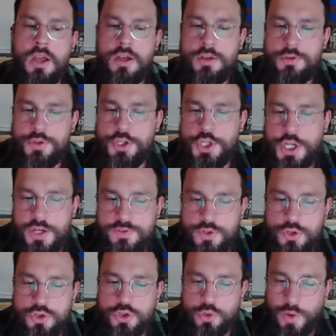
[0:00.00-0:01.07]
The Chiefs are
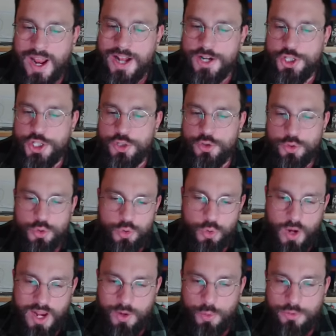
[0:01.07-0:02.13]
scratching Drew
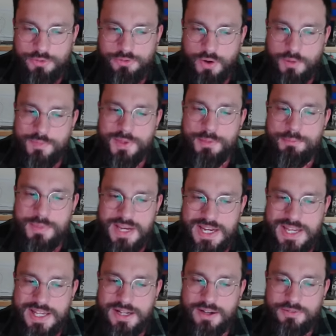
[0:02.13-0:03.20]
Tranquil from the
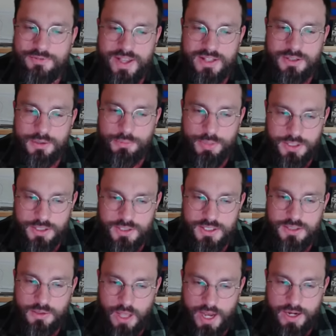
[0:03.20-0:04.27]
media availability
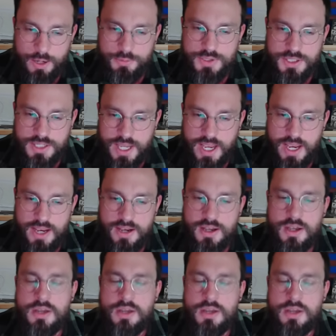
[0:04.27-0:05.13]
lineup today.